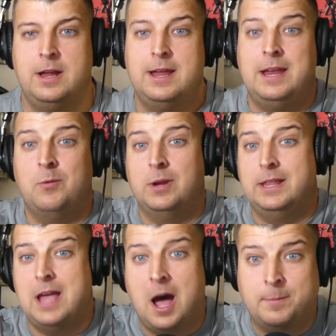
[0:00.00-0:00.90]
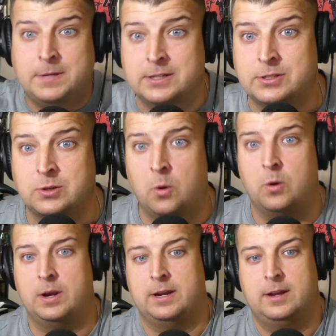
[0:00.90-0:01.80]
he really upped his
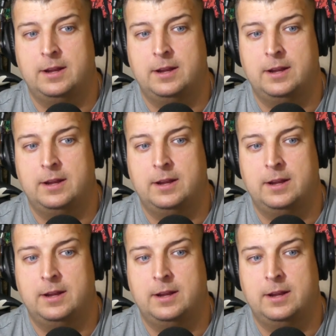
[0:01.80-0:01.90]
scoring